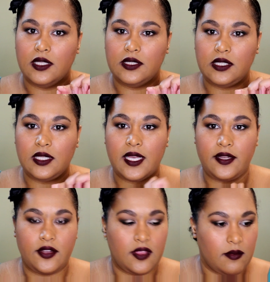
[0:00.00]
little
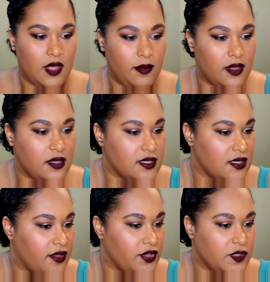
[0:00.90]
lighter than maybe it does
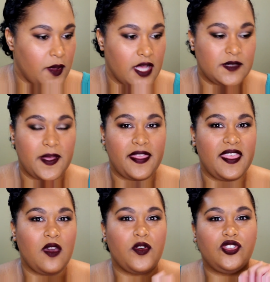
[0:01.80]
in other spots, but I
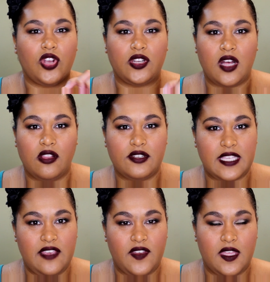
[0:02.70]
think with dark
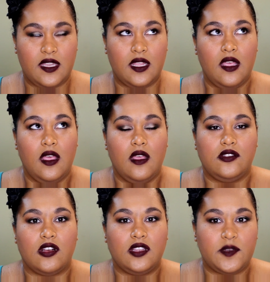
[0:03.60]
colors, even
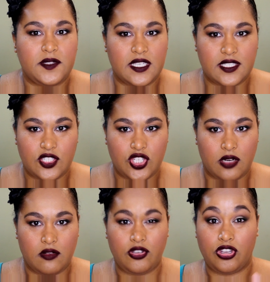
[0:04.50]
dark lipsticks in
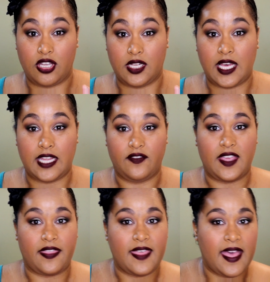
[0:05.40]
general, you're gonna kind
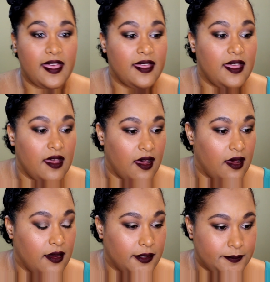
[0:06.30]
of get that.
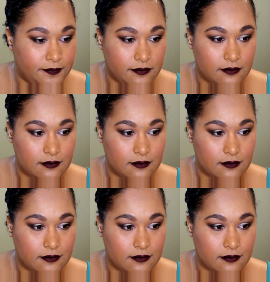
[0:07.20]
Um,